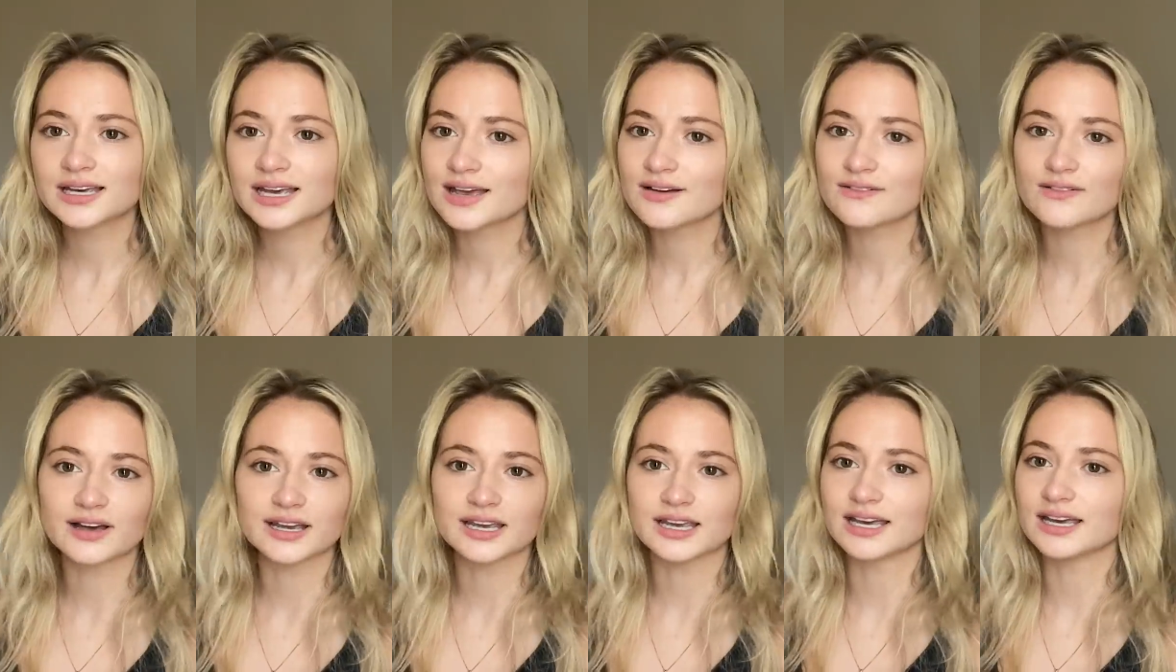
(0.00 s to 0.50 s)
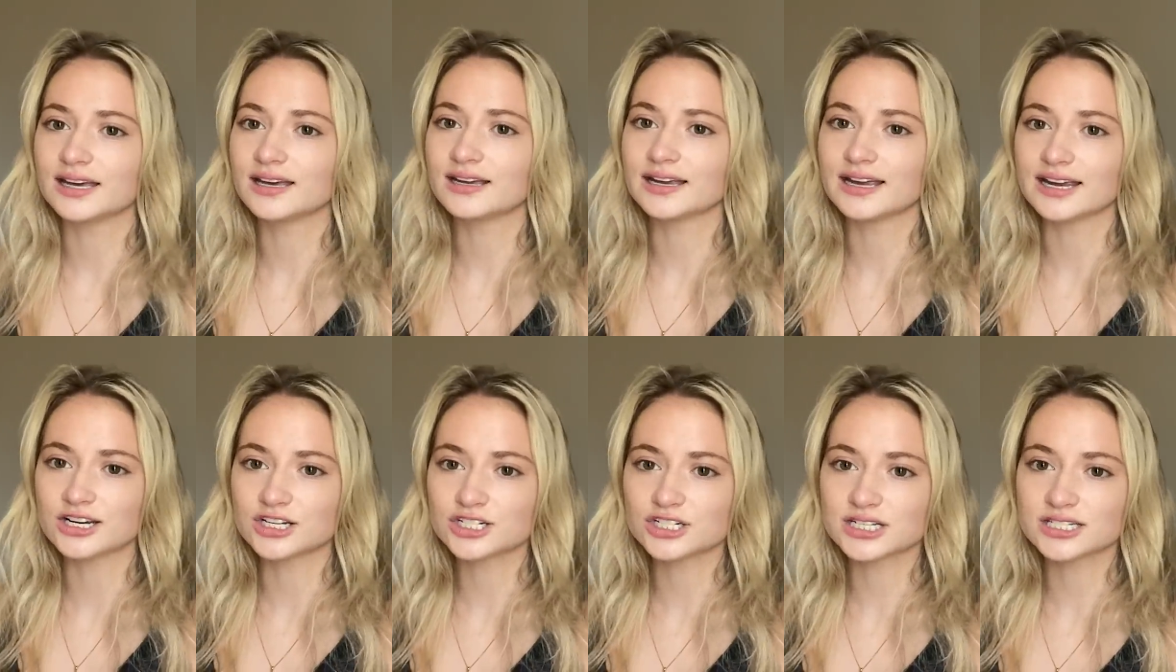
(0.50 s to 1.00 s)
if I get
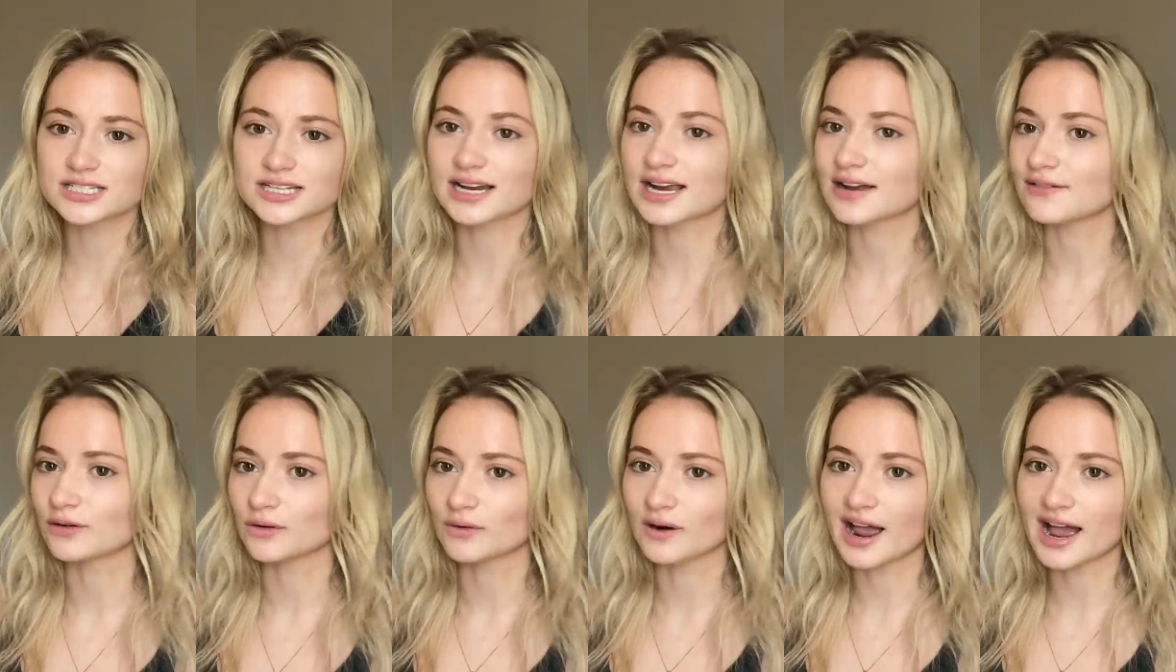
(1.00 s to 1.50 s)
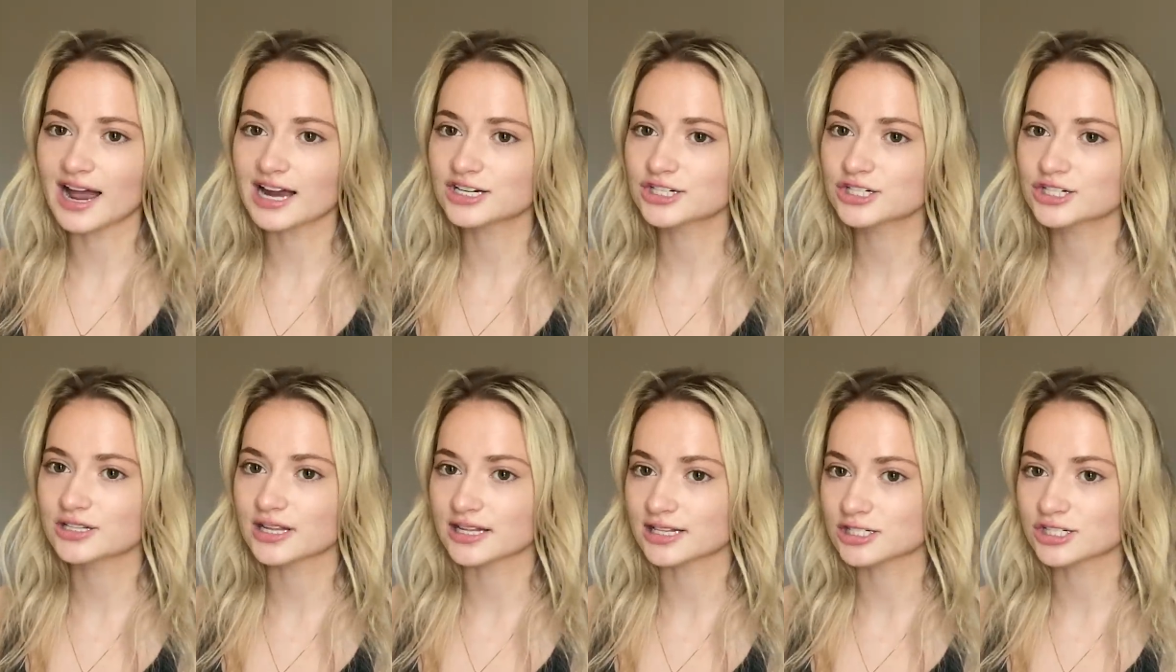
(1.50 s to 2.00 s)
anxious and I have a rash
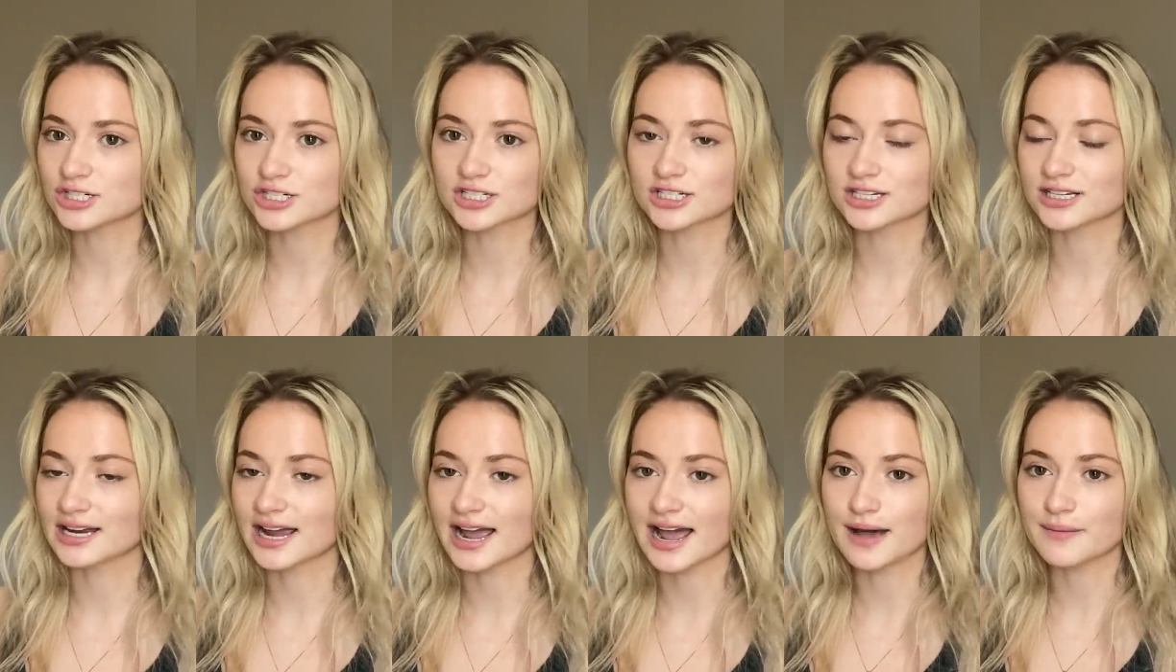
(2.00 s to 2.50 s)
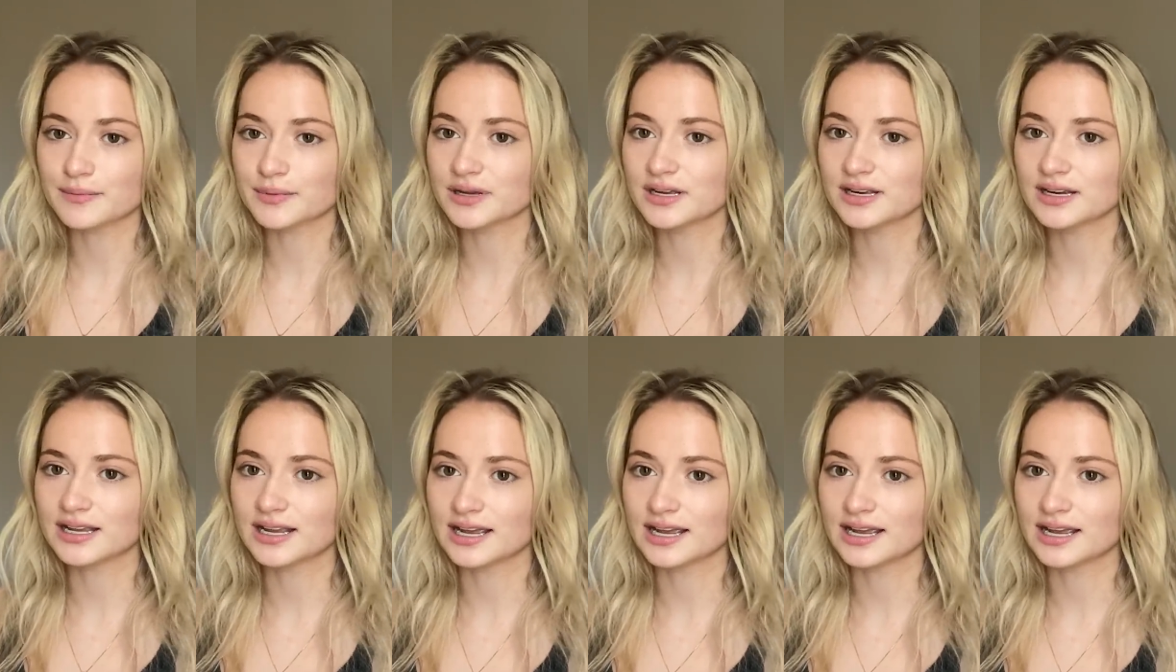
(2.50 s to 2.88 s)
that's just gonna happen